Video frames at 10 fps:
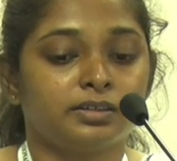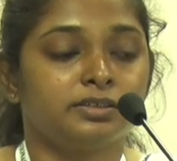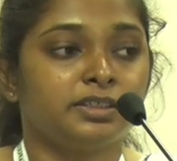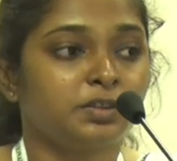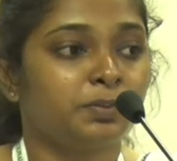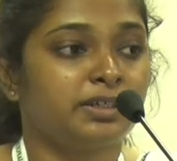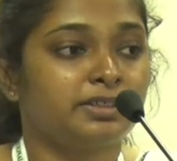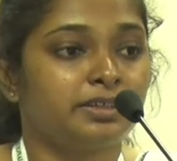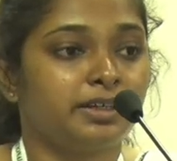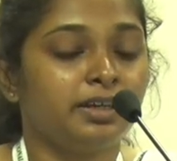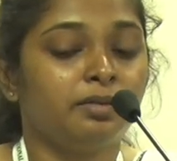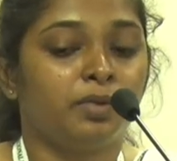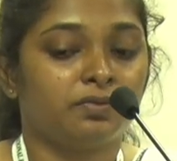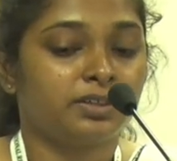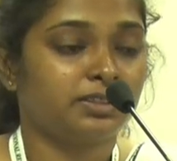dispersed in
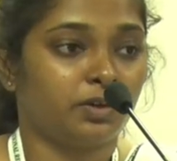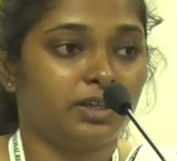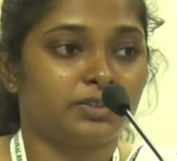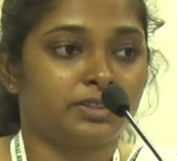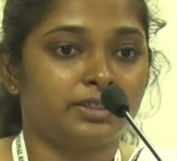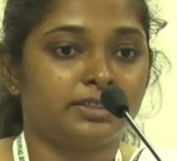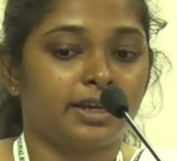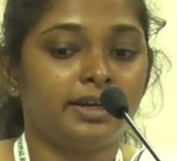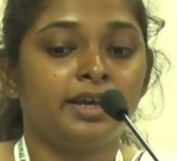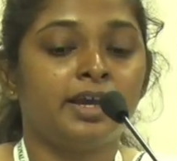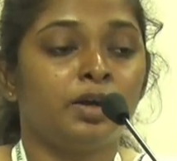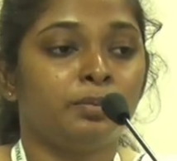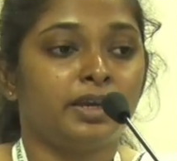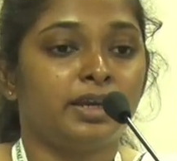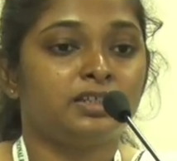buffer solutions at
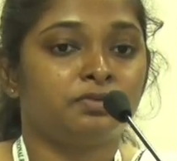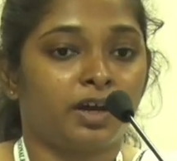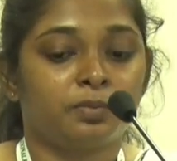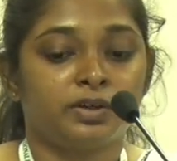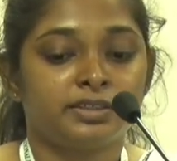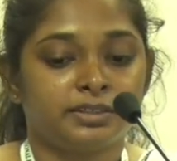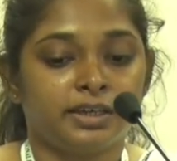pH 5.6